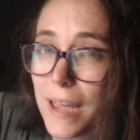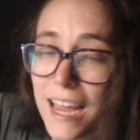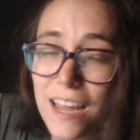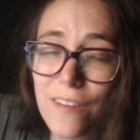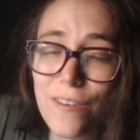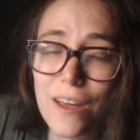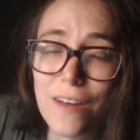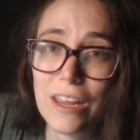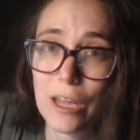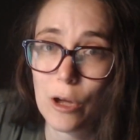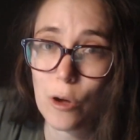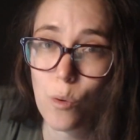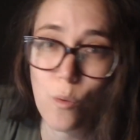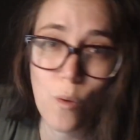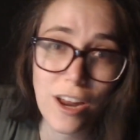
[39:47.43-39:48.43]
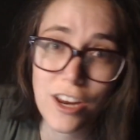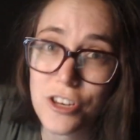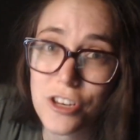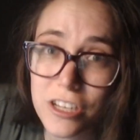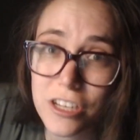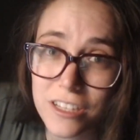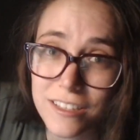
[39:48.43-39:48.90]
If you have any
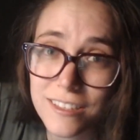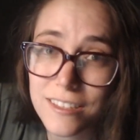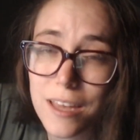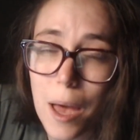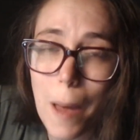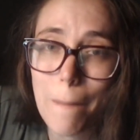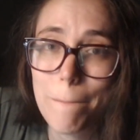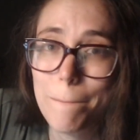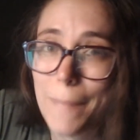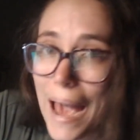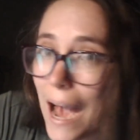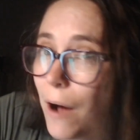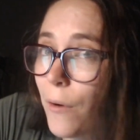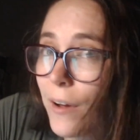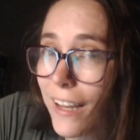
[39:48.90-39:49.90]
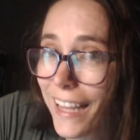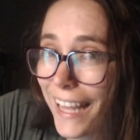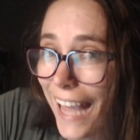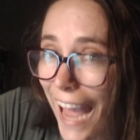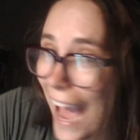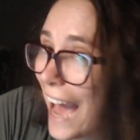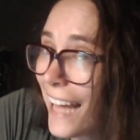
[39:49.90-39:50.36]
questions about
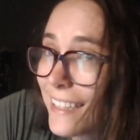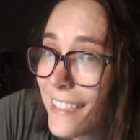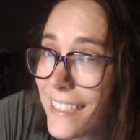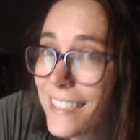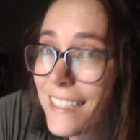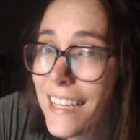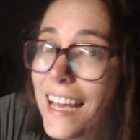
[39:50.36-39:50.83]
cats,